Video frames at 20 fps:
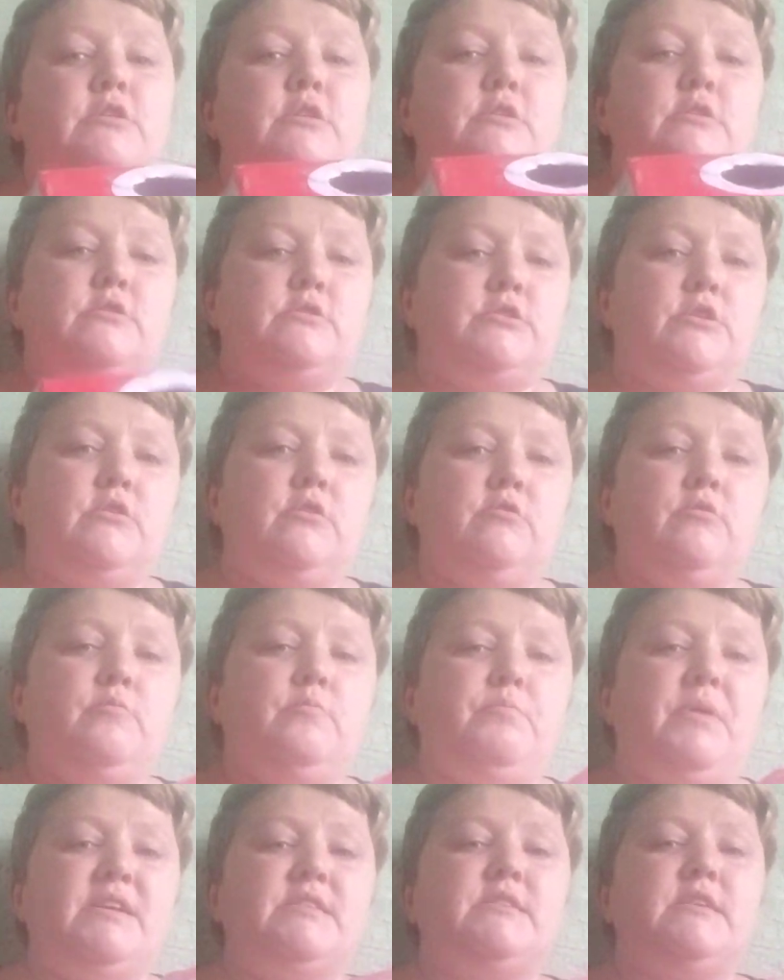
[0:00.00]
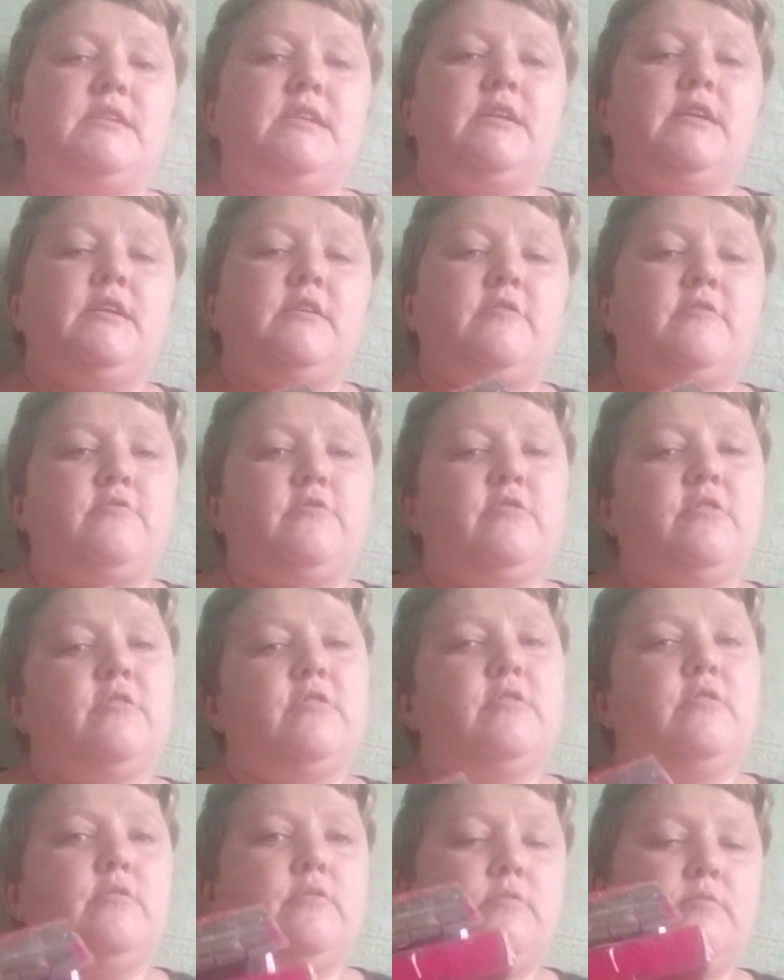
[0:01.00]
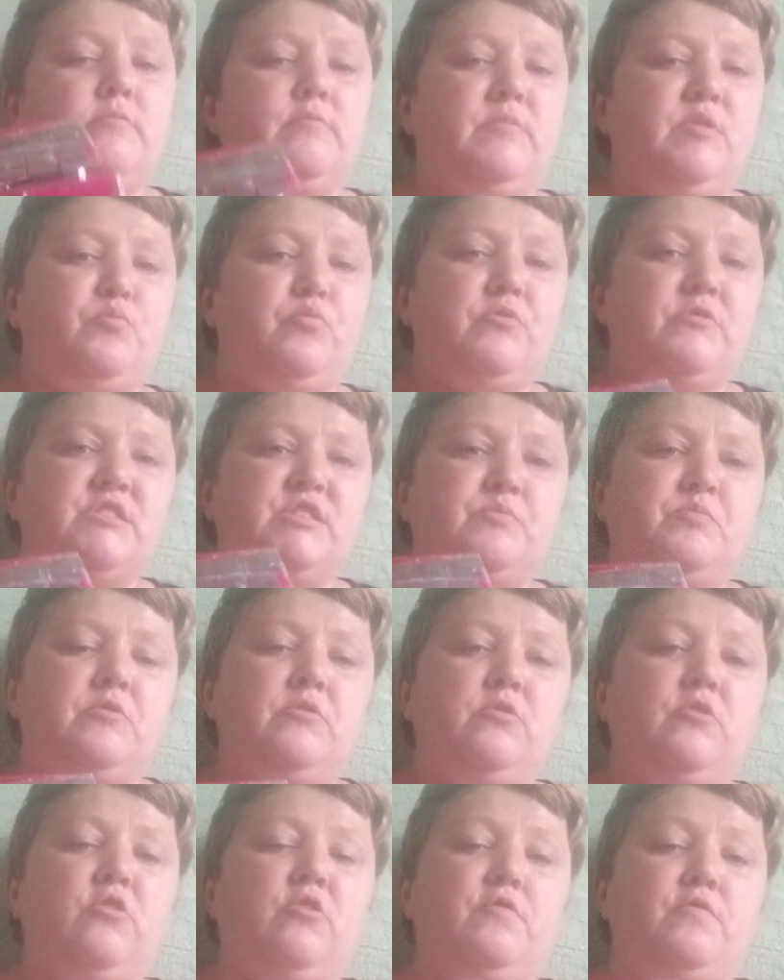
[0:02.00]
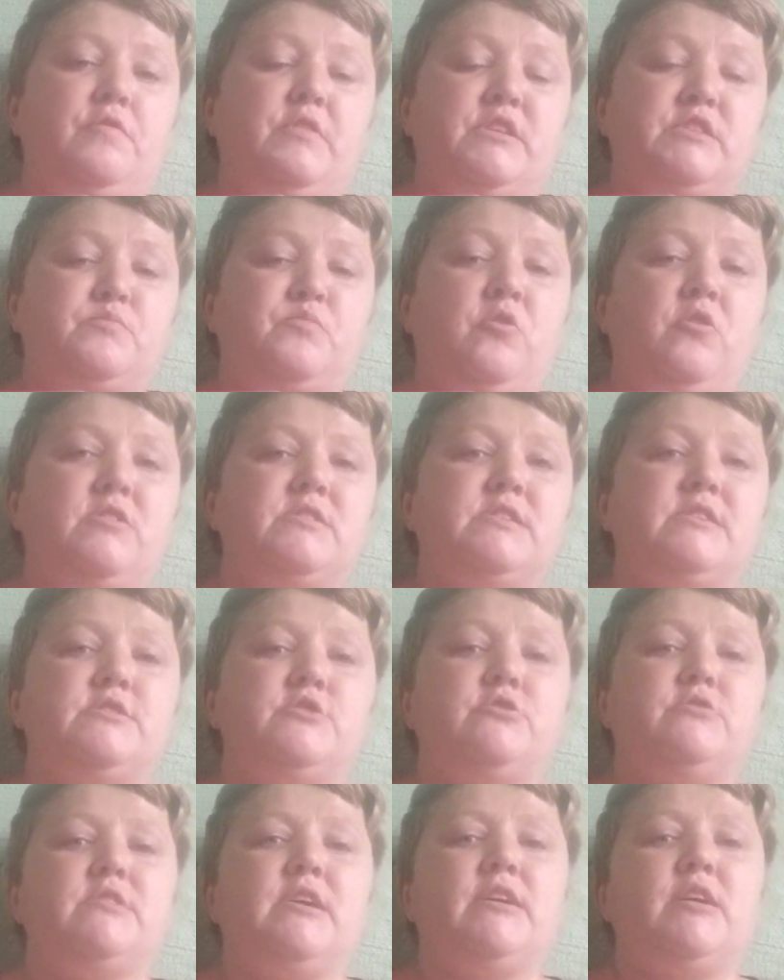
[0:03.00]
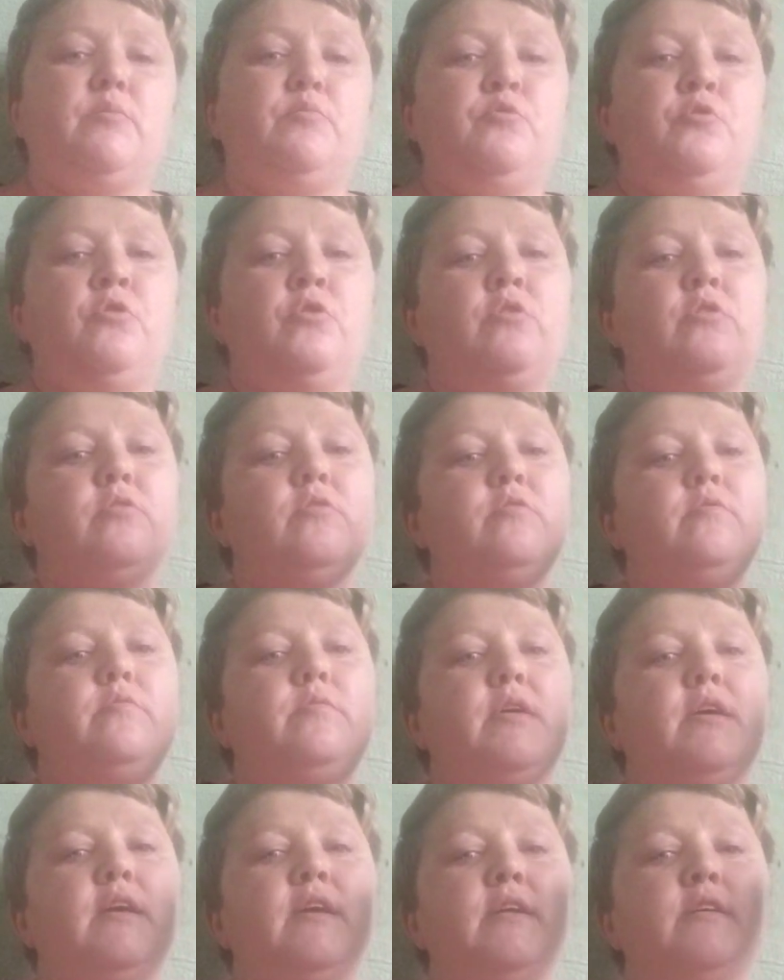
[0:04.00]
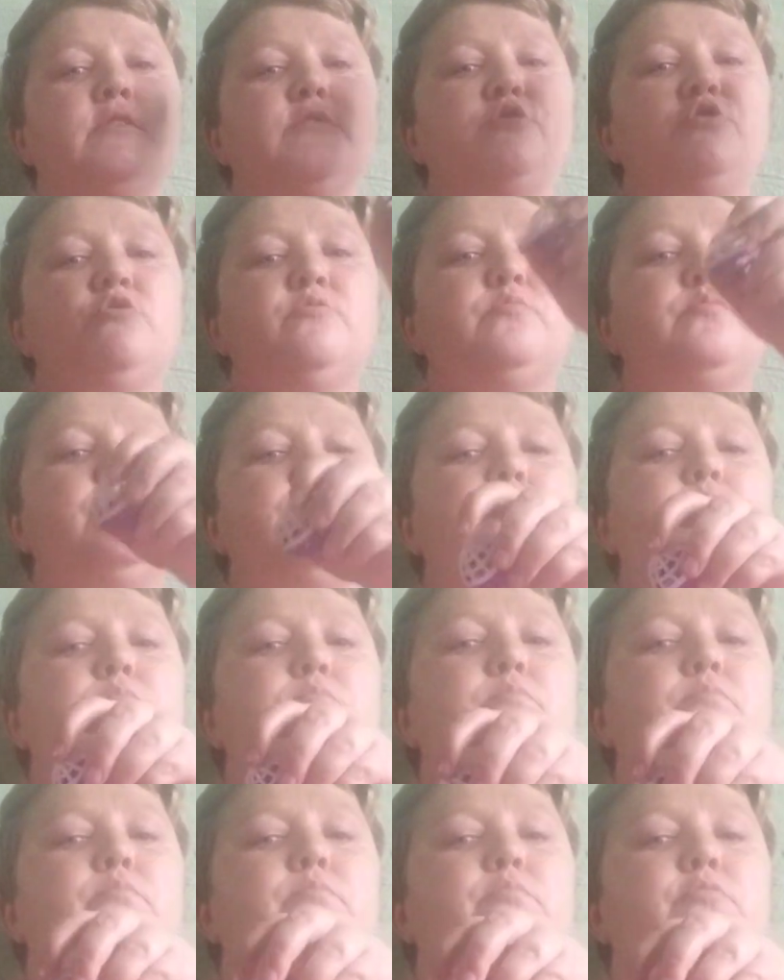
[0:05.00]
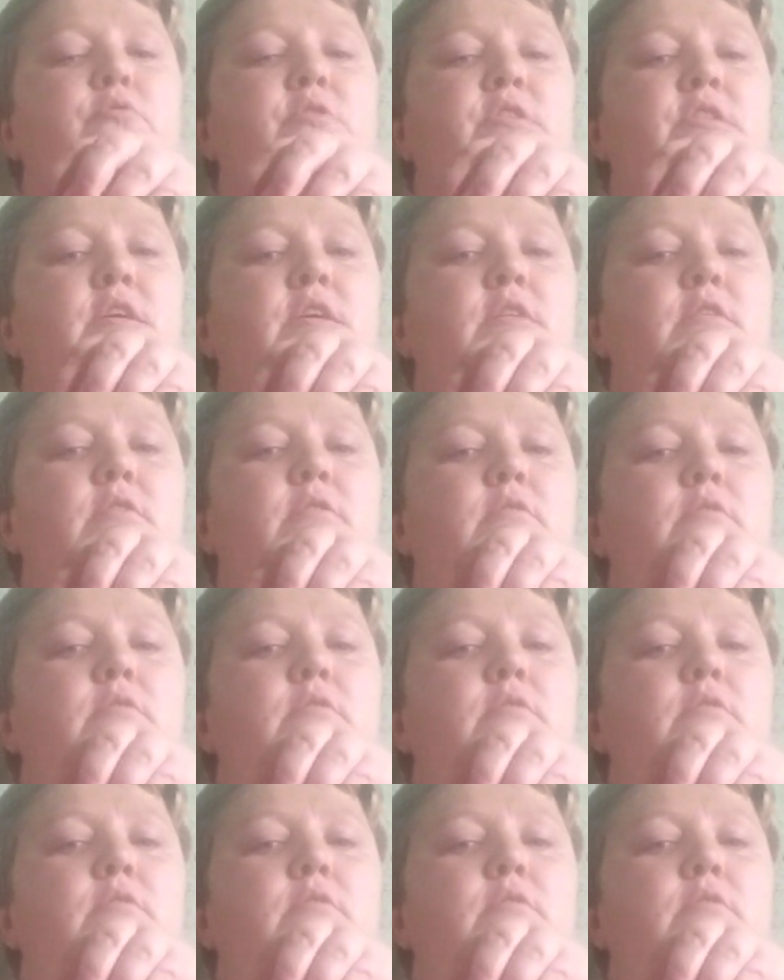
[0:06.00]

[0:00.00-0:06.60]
So basically the principle of this box is you take a ball and you put it in